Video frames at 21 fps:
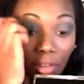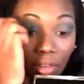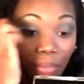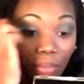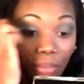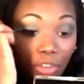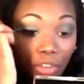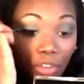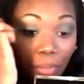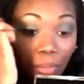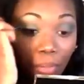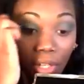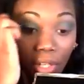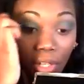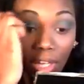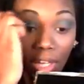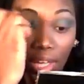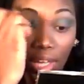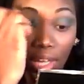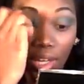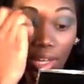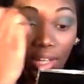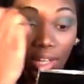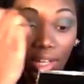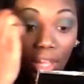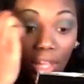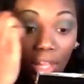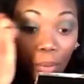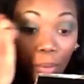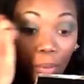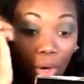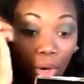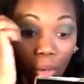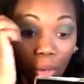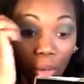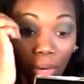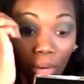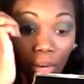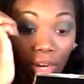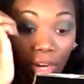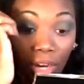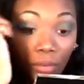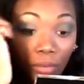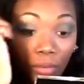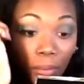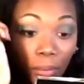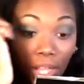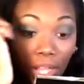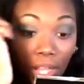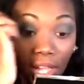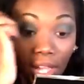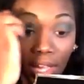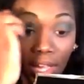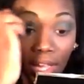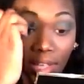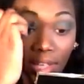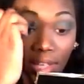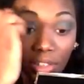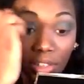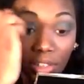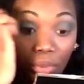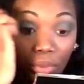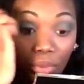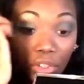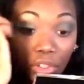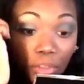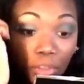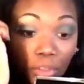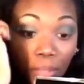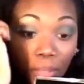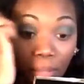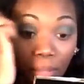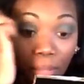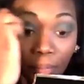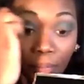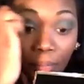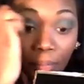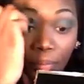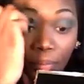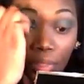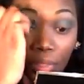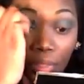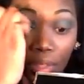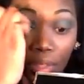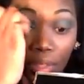So I'm just putting that in that part wherever my eye is going to be.